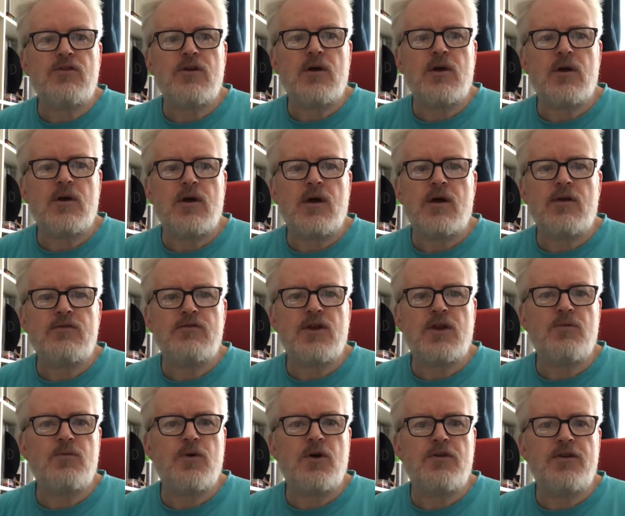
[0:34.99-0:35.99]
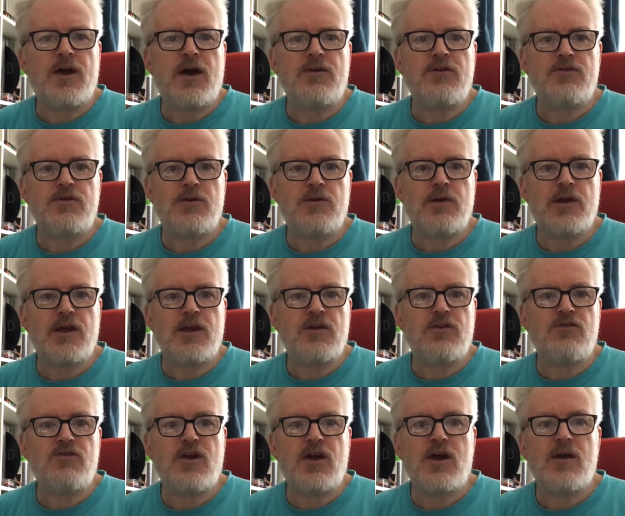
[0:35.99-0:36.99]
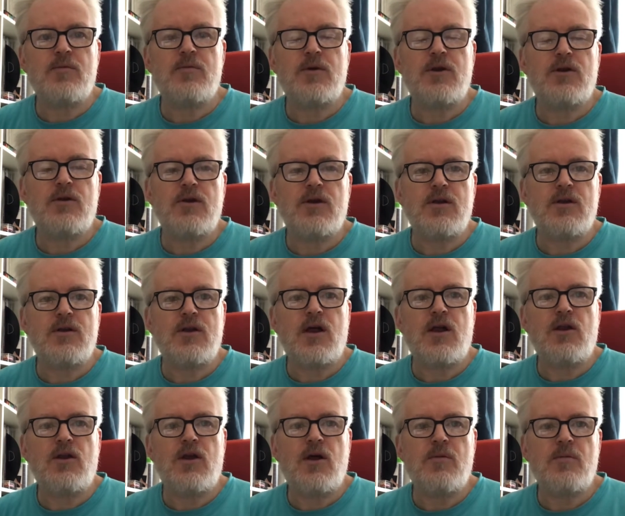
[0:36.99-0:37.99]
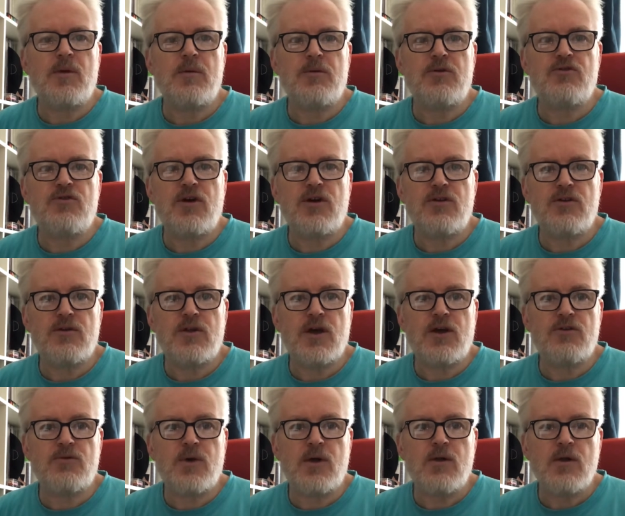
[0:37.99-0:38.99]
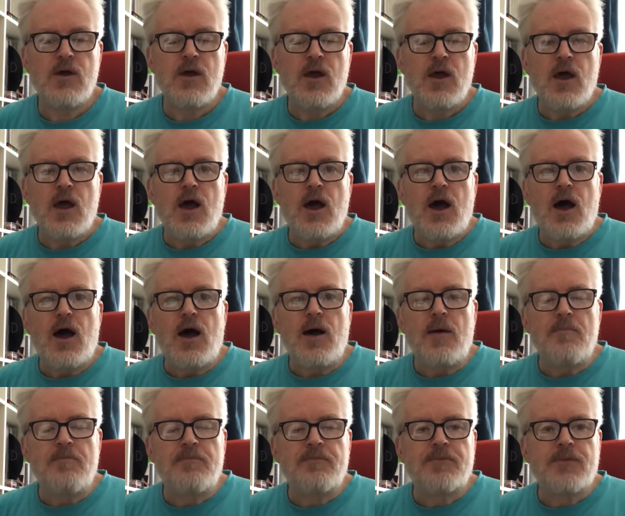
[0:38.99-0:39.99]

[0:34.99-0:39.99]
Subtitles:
I still haven't worked out how to do links yet, but I'll maybe try and do that as well. And